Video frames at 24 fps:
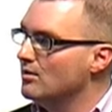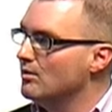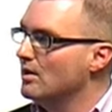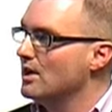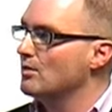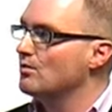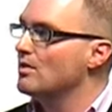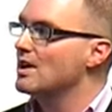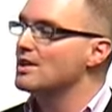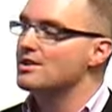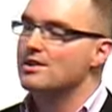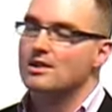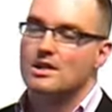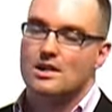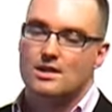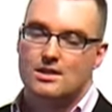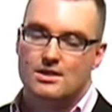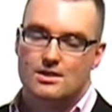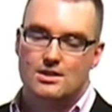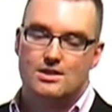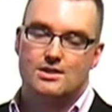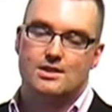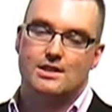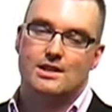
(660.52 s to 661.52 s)
really
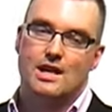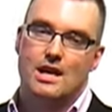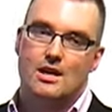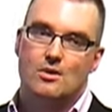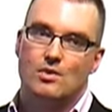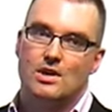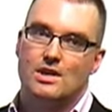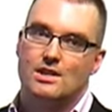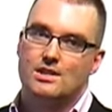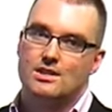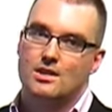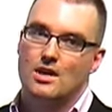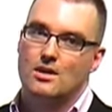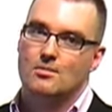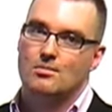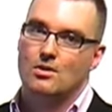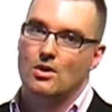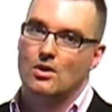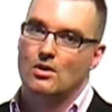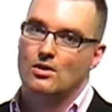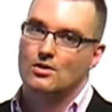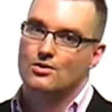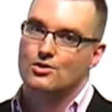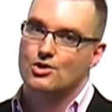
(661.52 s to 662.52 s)
resonates as a gateway
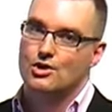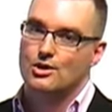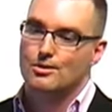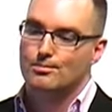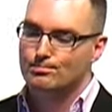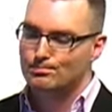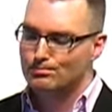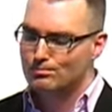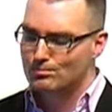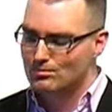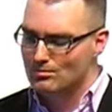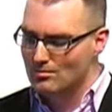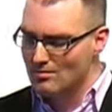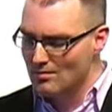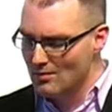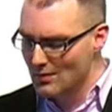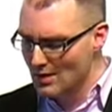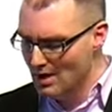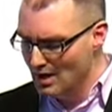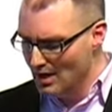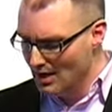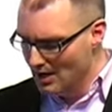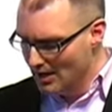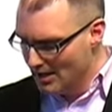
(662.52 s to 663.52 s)
typology.
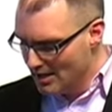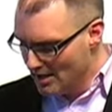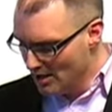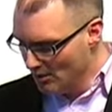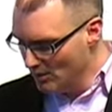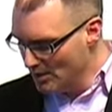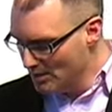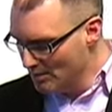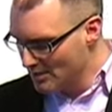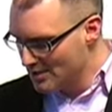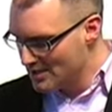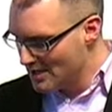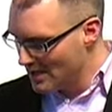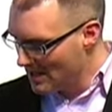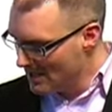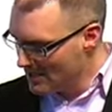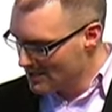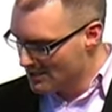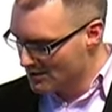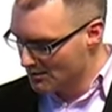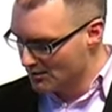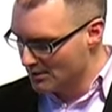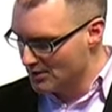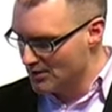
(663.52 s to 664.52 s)
Now, we were
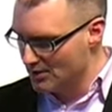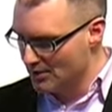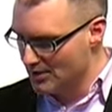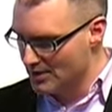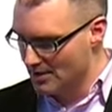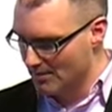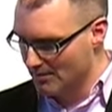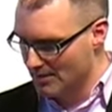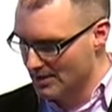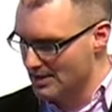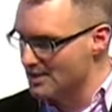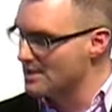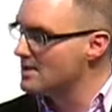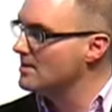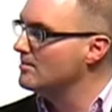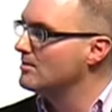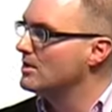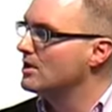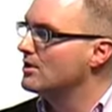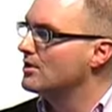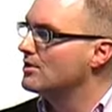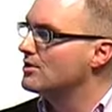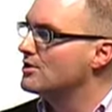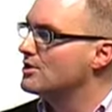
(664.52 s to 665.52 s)
tasked with doing something
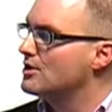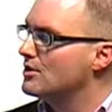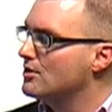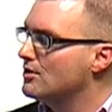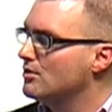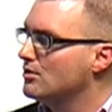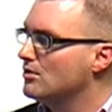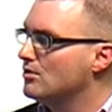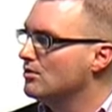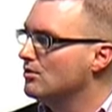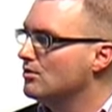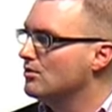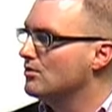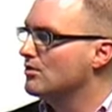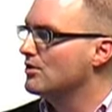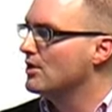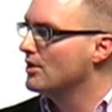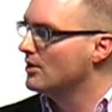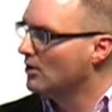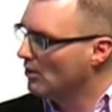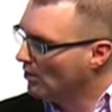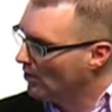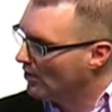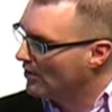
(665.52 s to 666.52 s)
similar to
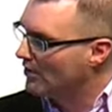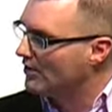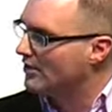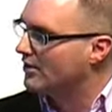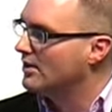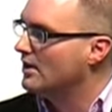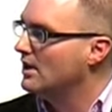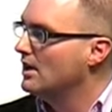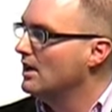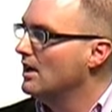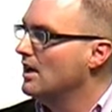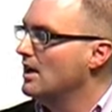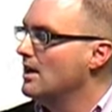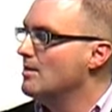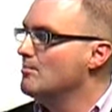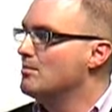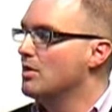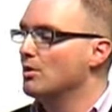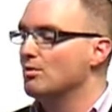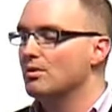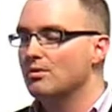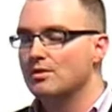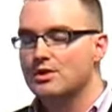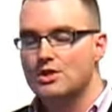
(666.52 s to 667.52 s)
the north,
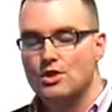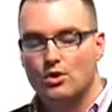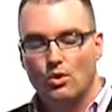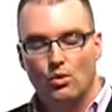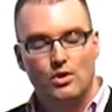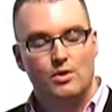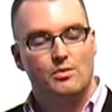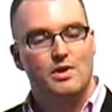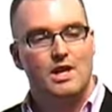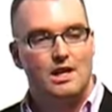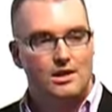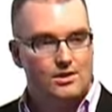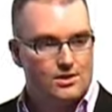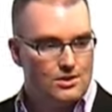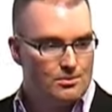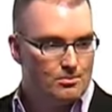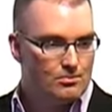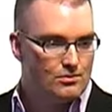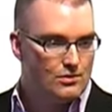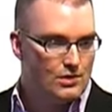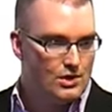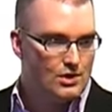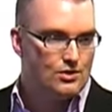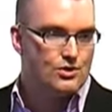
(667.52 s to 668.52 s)
but we were told that we had to
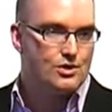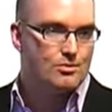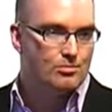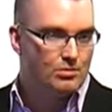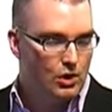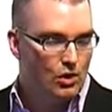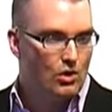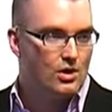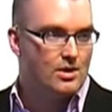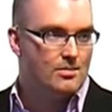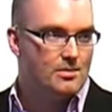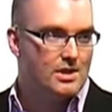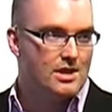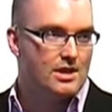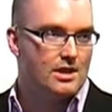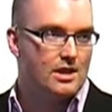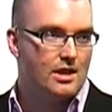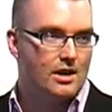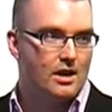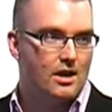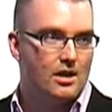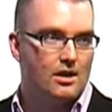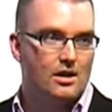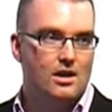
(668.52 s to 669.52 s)
use employment
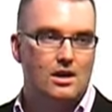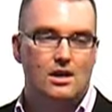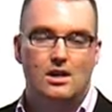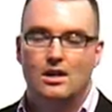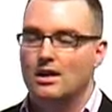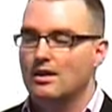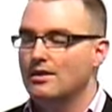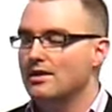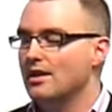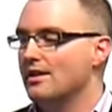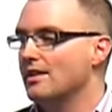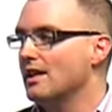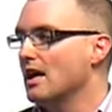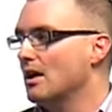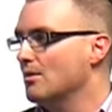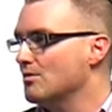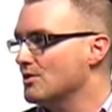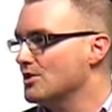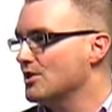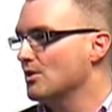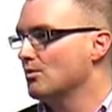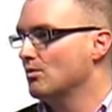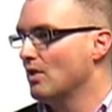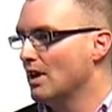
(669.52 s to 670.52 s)
there, that
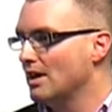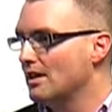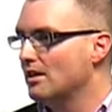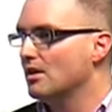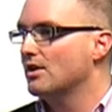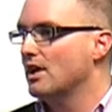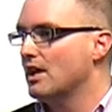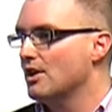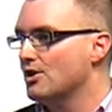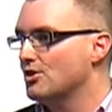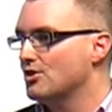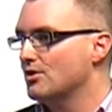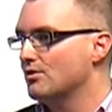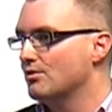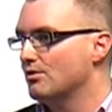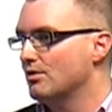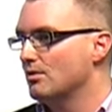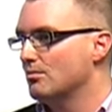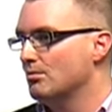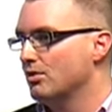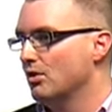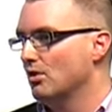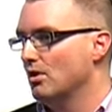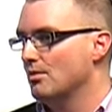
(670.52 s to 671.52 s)
was the right location for
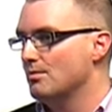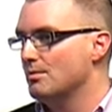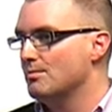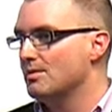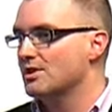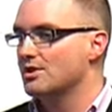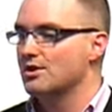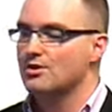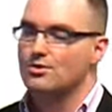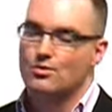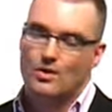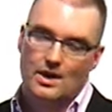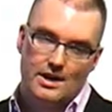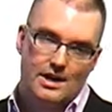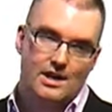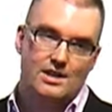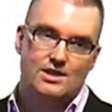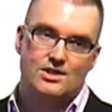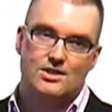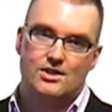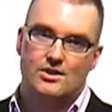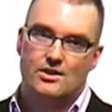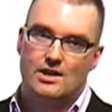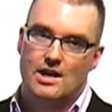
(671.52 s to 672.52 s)
employment because it's right
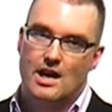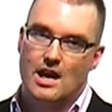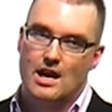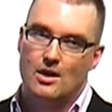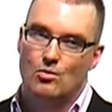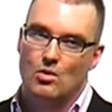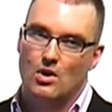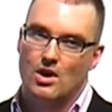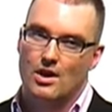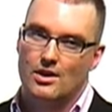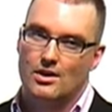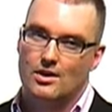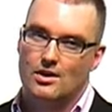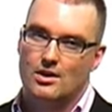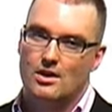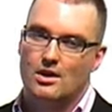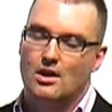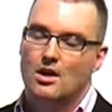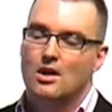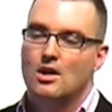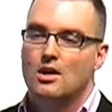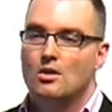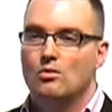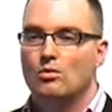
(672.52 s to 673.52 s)
next to the A1.
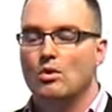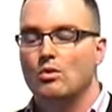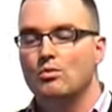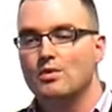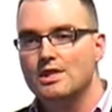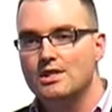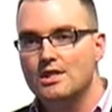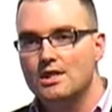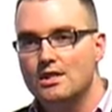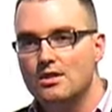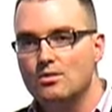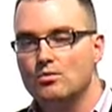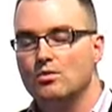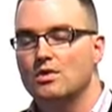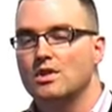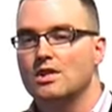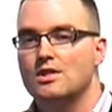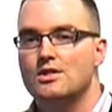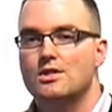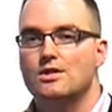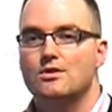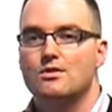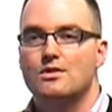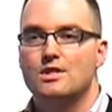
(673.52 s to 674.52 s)
What we didn't want
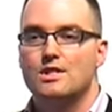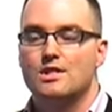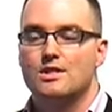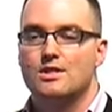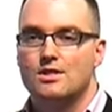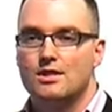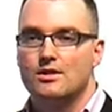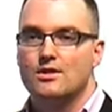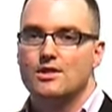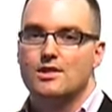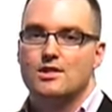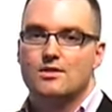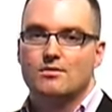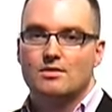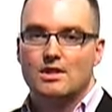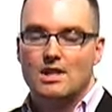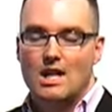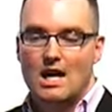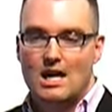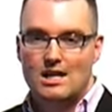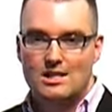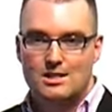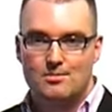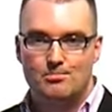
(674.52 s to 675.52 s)
to do is a series of
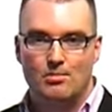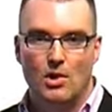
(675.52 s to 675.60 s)
glass